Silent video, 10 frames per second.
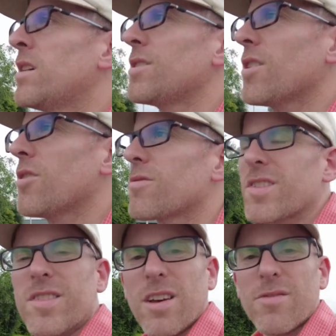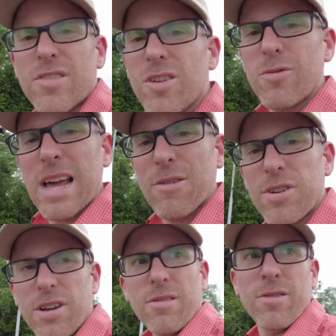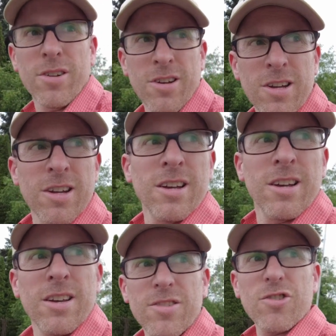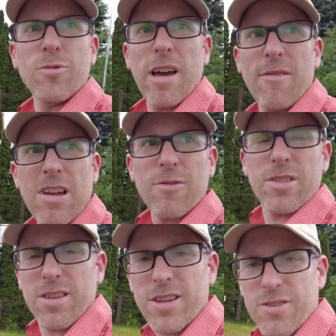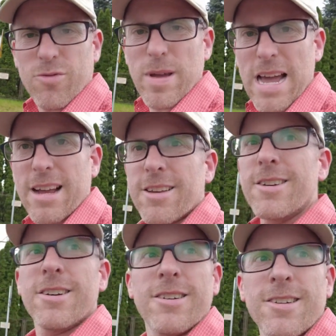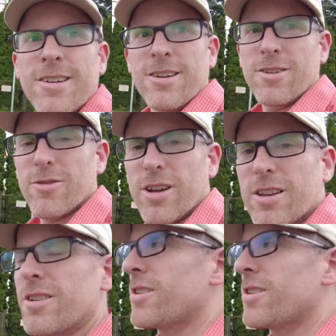Note to self, slow down enough so you have everything in your bag, right?